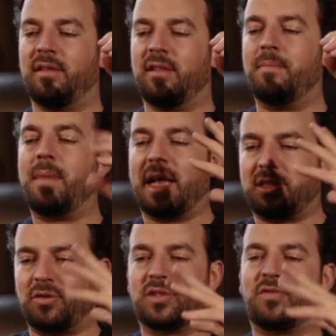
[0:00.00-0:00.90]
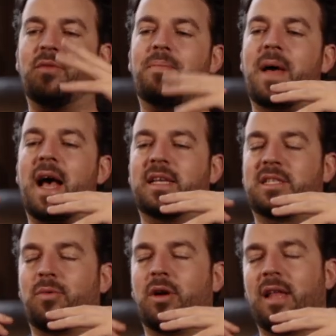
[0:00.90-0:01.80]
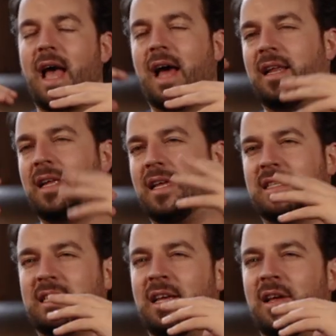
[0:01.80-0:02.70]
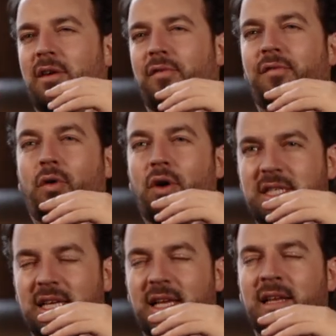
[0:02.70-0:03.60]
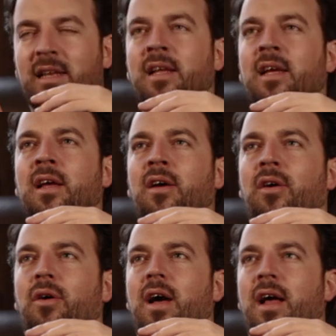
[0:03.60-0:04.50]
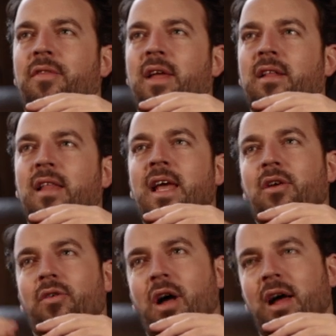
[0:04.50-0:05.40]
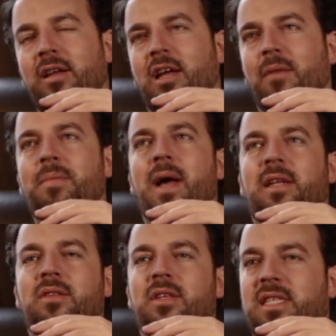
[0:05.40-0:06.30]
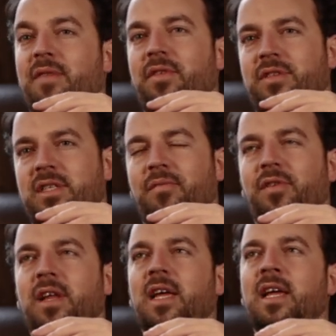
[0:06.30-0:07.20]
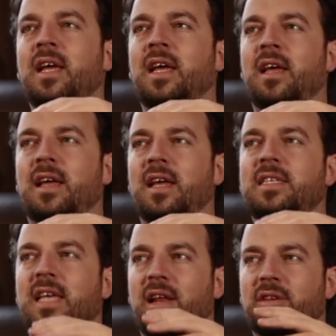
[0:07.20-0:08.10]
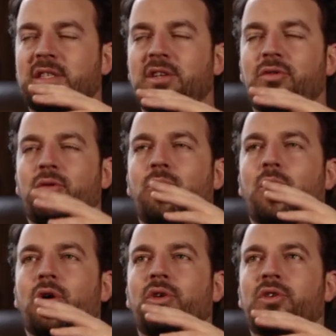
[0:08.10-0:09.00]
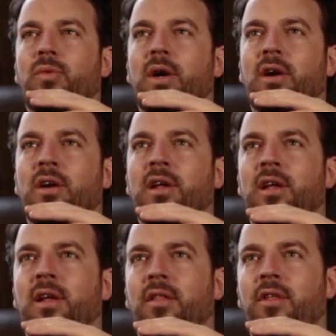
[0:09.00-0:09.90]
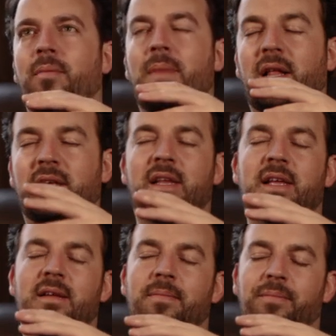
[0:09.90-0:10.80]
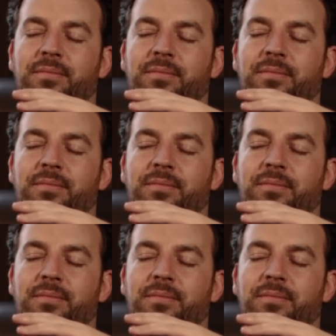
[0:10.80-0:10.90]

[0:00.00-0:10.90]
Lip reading: the masters from the past, while adding his voice in. And then later on, coming back to the Seventh Symphony, he settles into a world where the melody